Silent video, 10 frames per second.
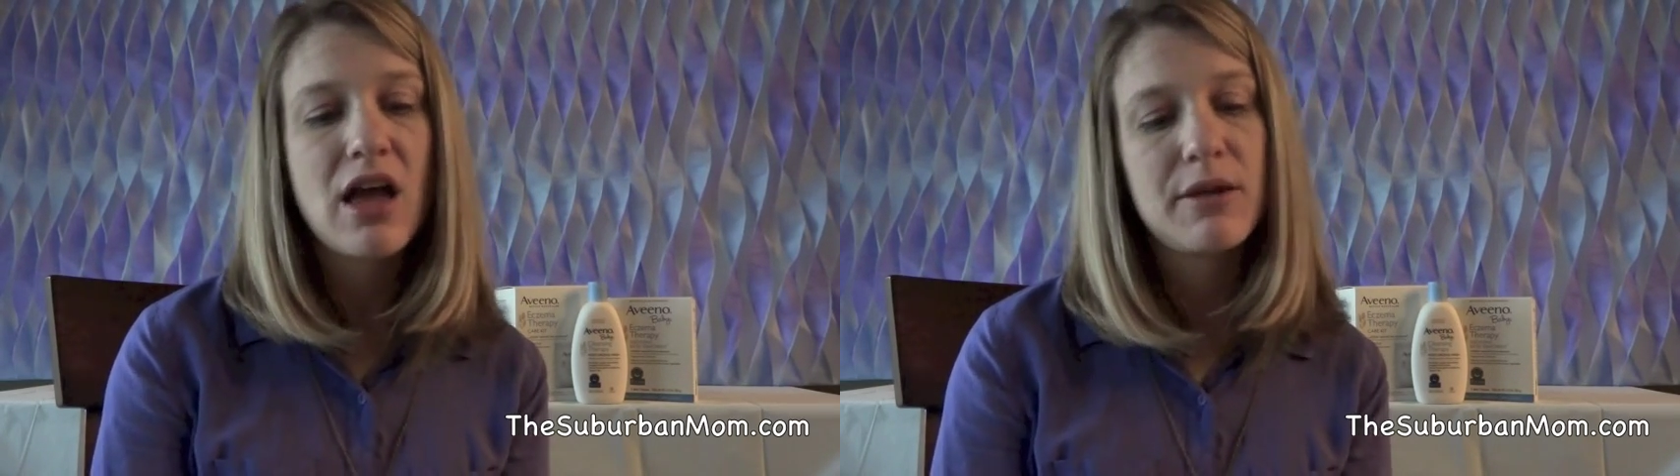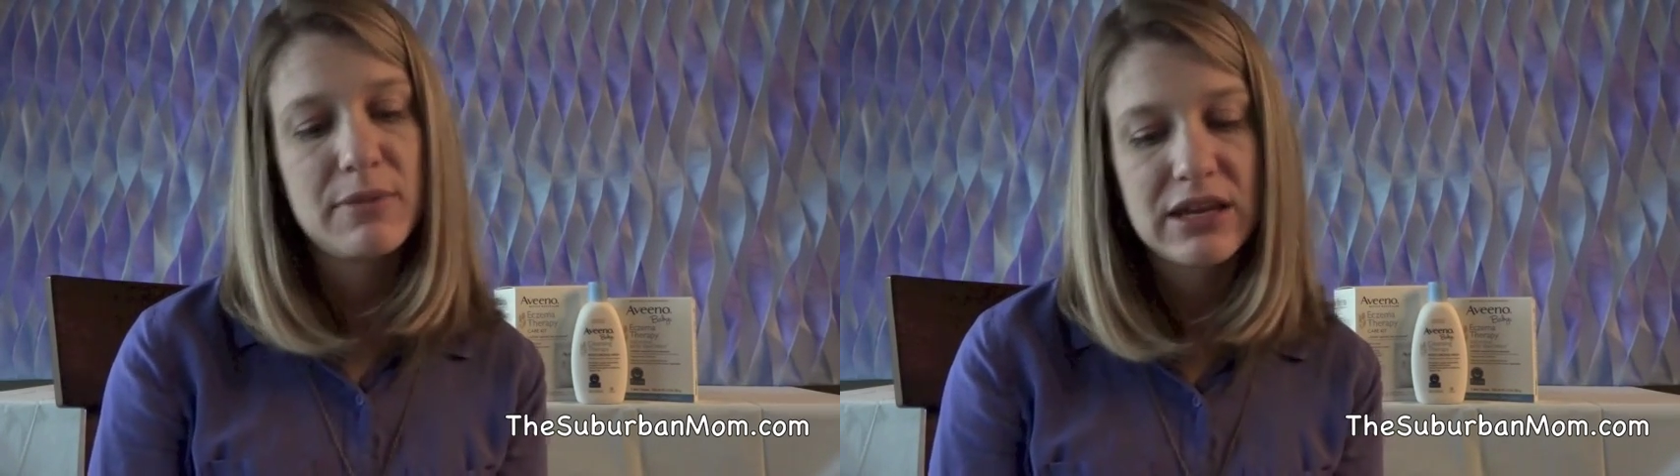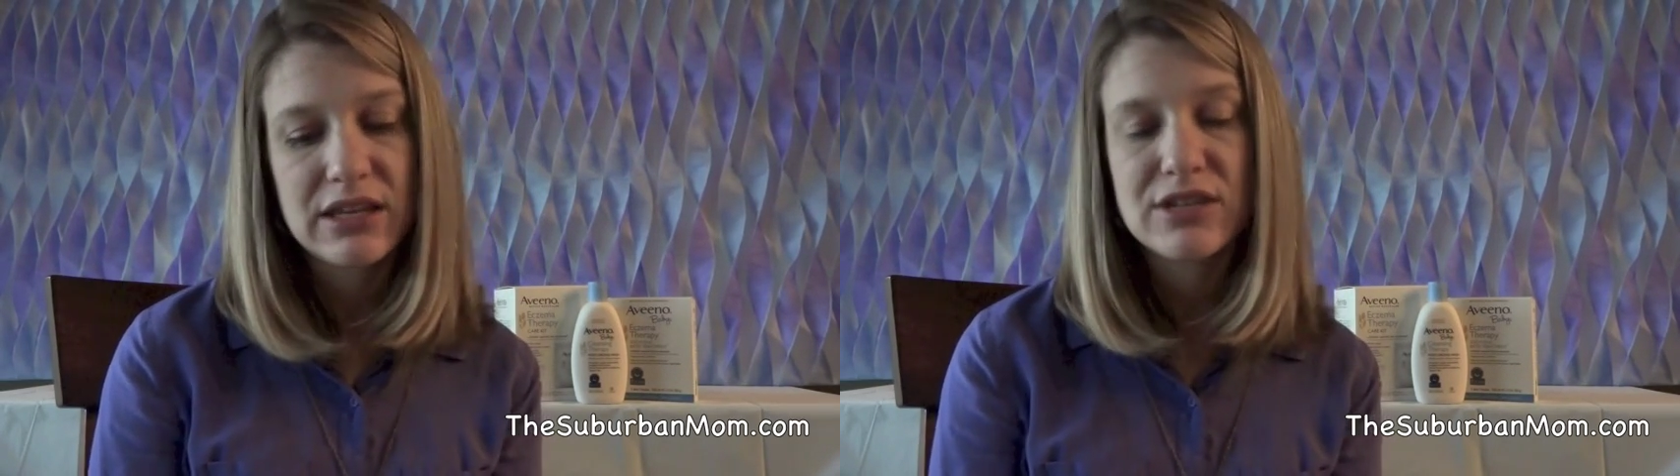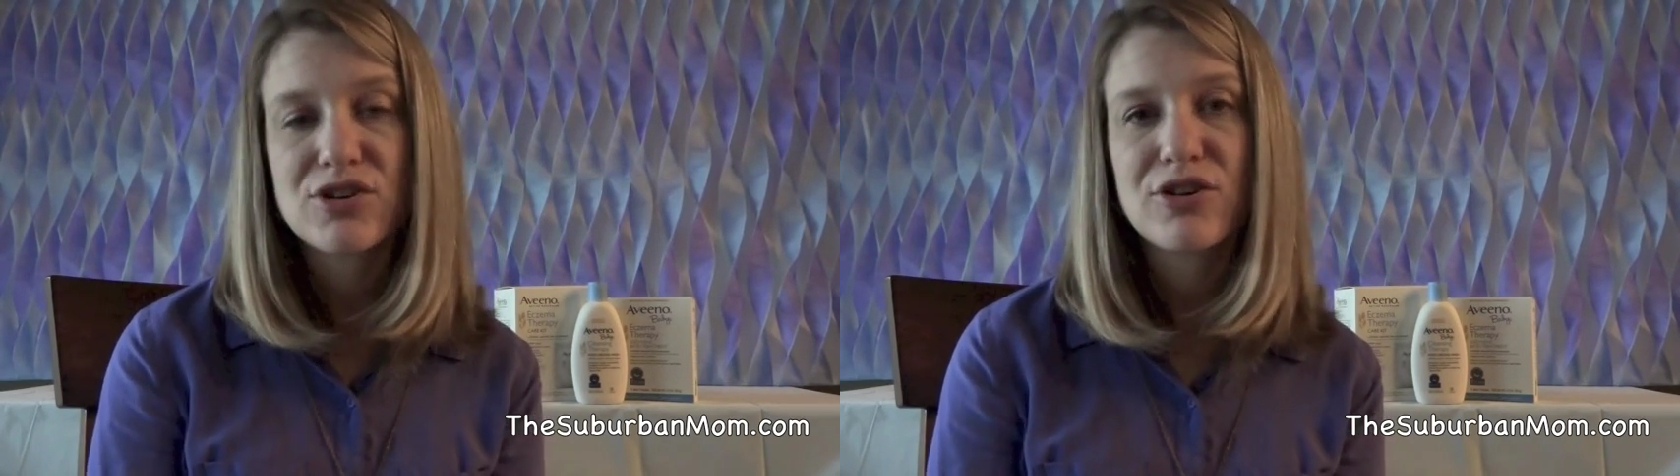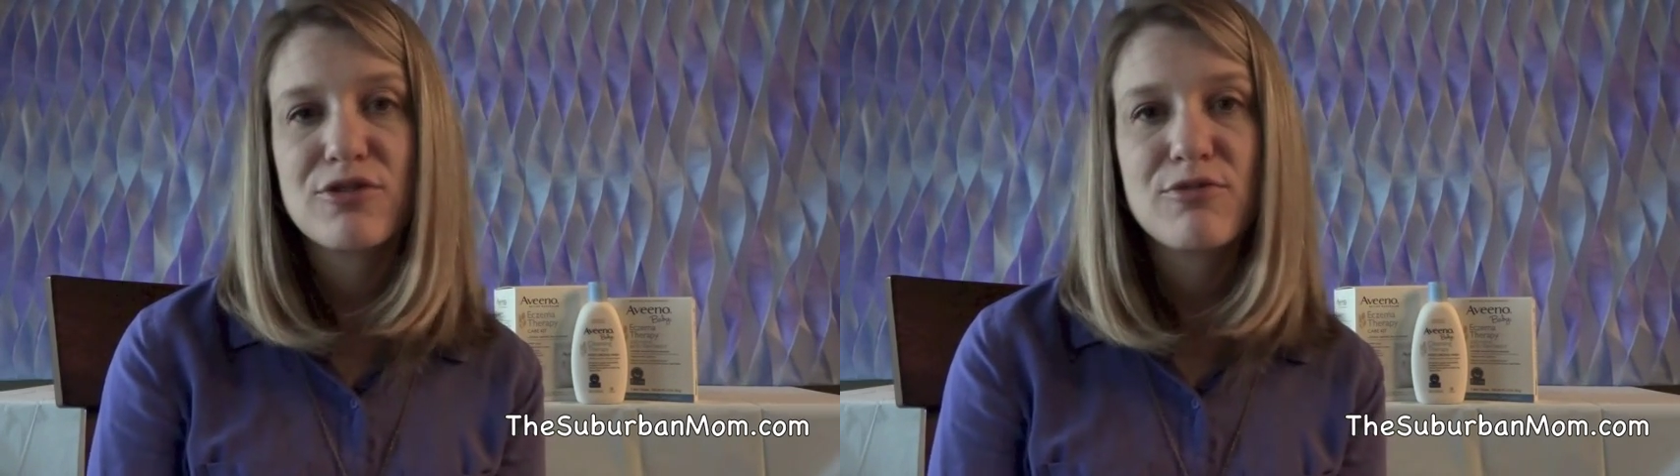I immediately
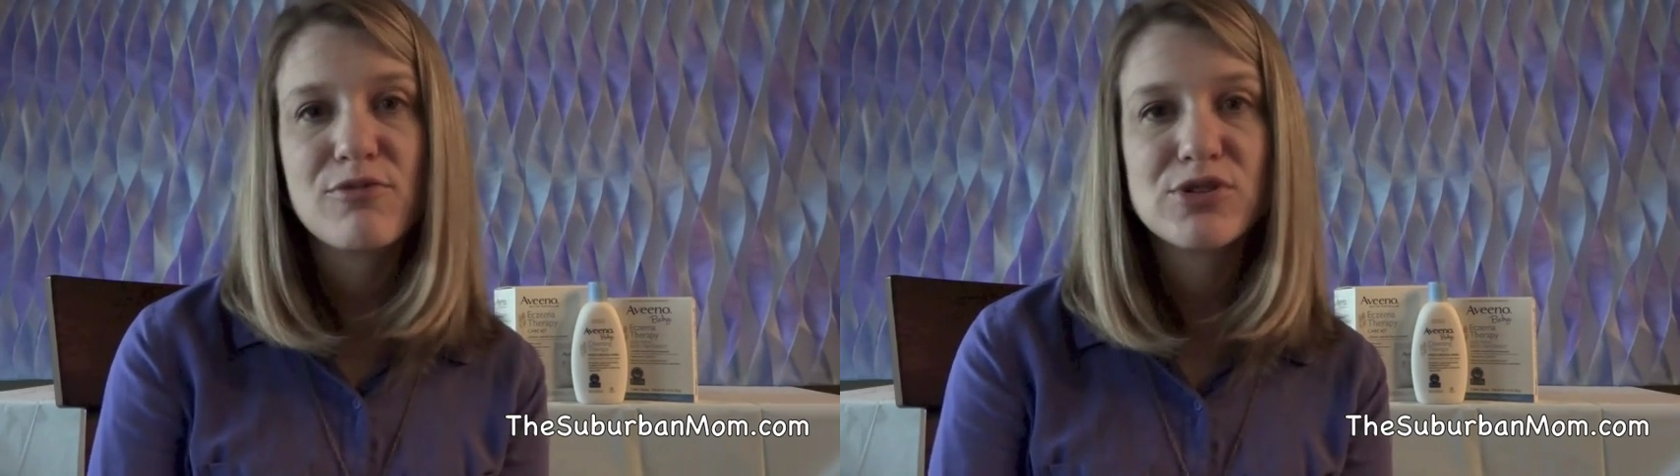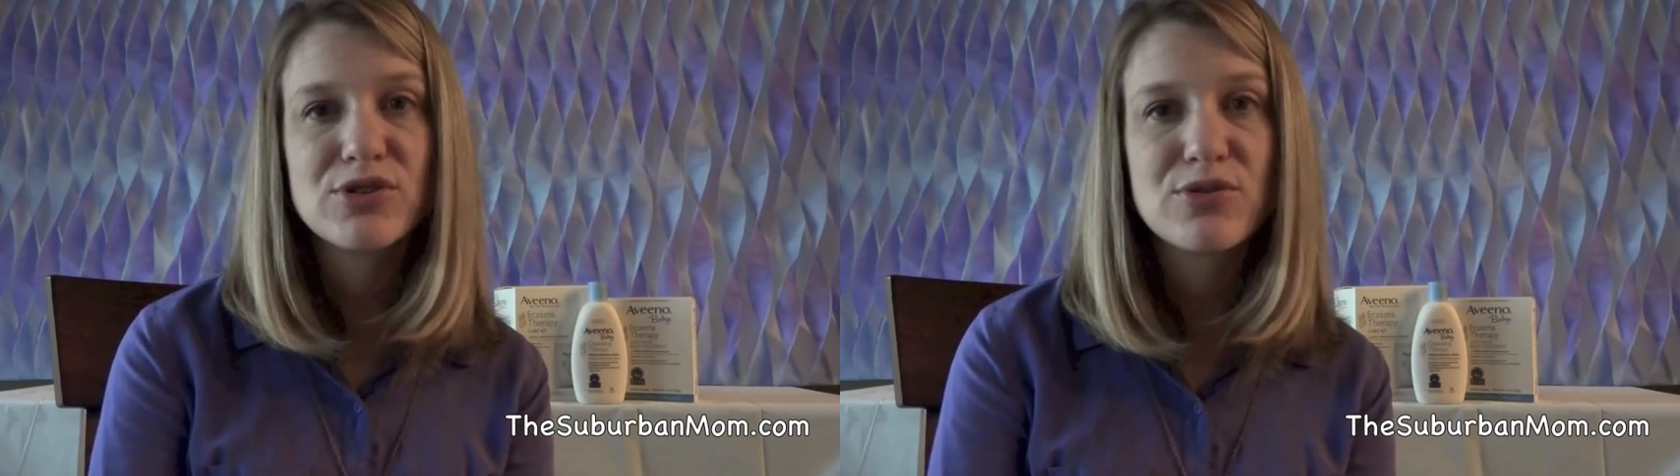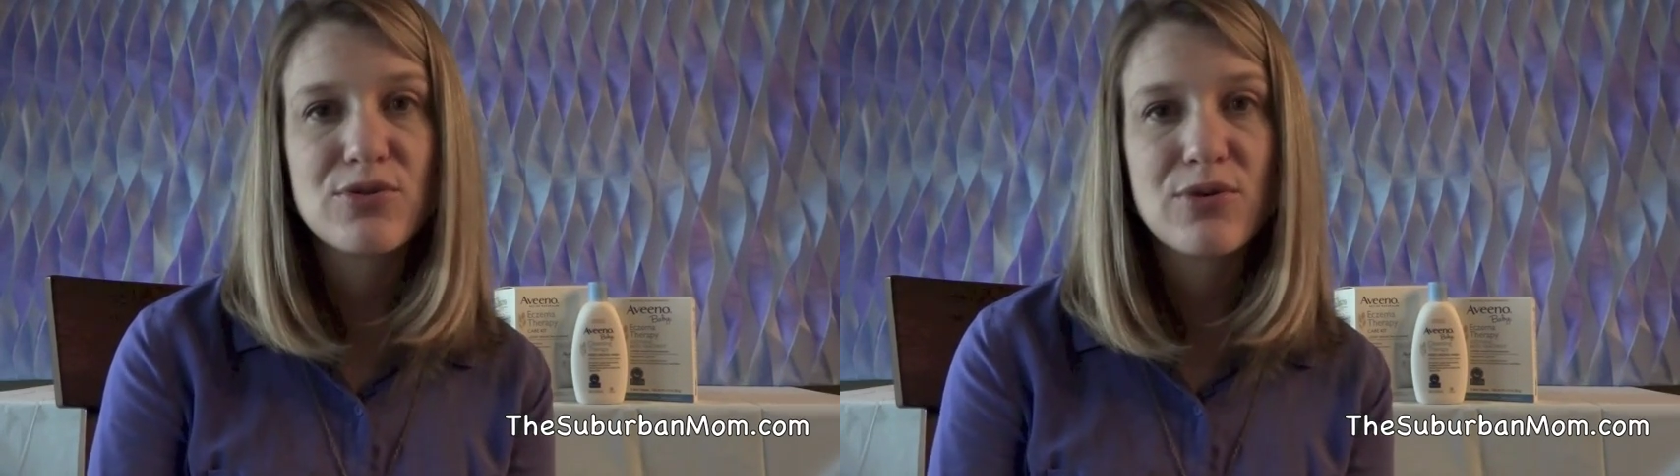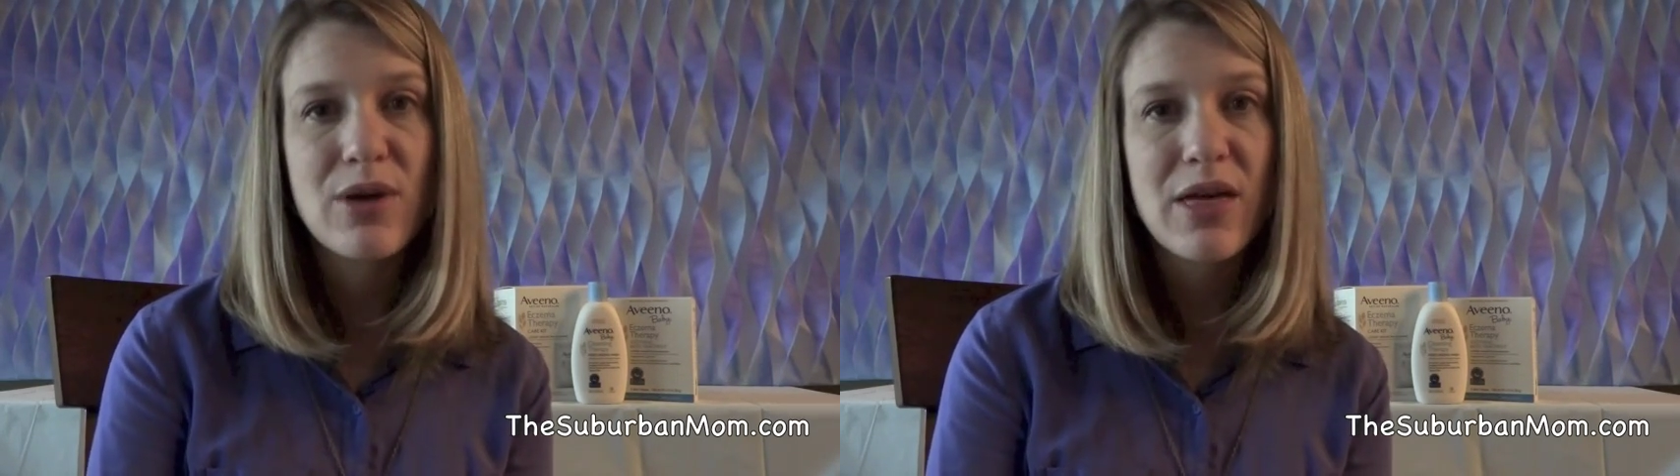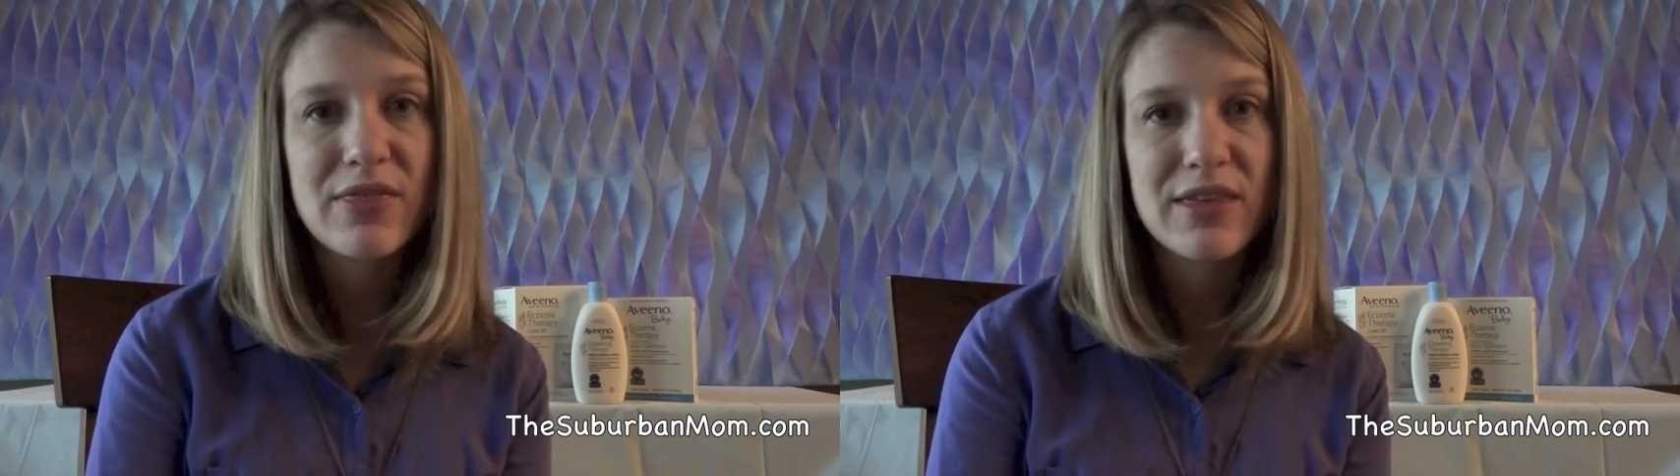turn to